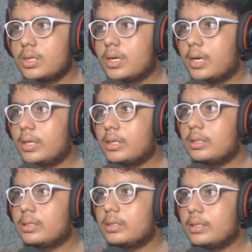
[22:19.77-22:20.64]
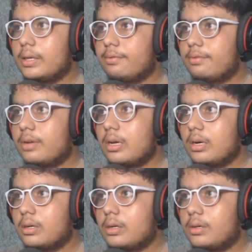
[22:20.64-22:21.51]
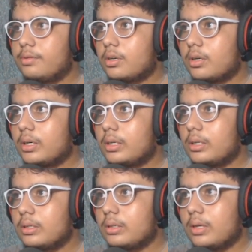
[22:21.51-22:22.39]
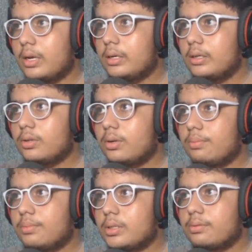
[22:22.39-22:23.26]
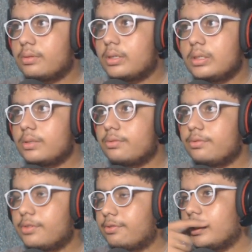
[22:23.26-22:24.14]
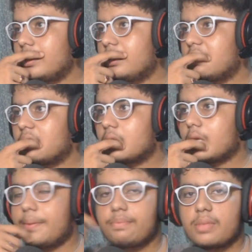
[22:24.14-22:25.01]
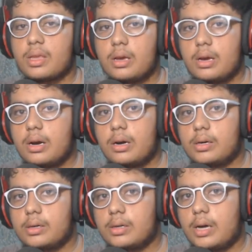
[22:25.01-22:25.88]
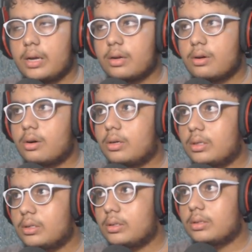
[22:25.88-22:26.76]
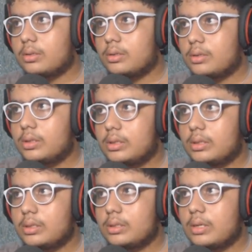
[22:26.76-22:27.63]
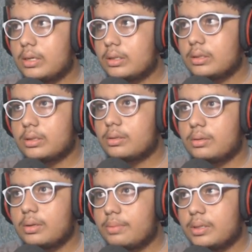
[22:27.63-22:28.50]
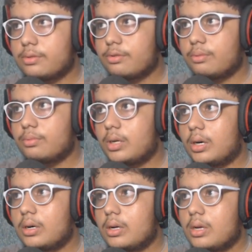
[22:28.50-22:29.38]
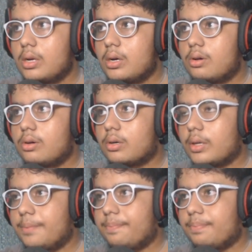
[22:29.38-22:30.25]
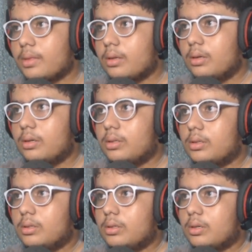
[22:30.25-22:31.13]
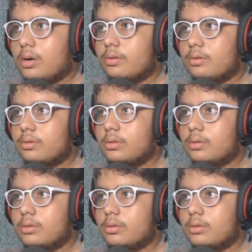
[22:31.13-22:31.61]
And in the same way we are getting n into n plus 1 is 15. Okay, I got this. This is like just the best formula. Okay, now